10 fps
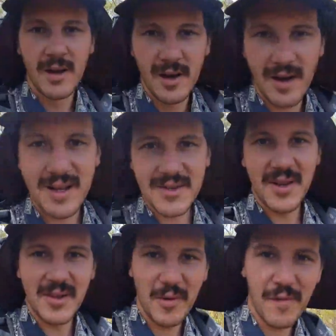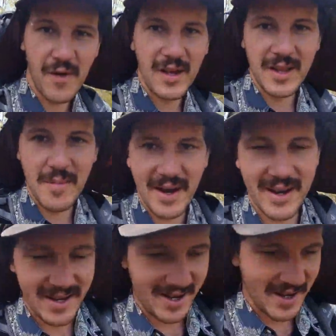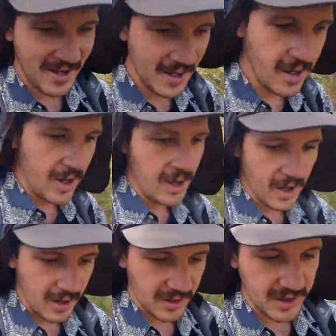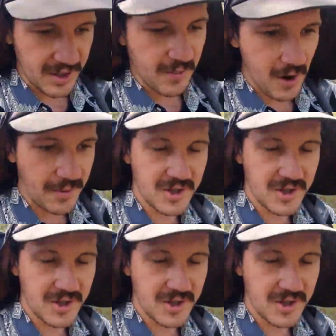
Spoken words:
Alright, so I think we finally made it onto the proper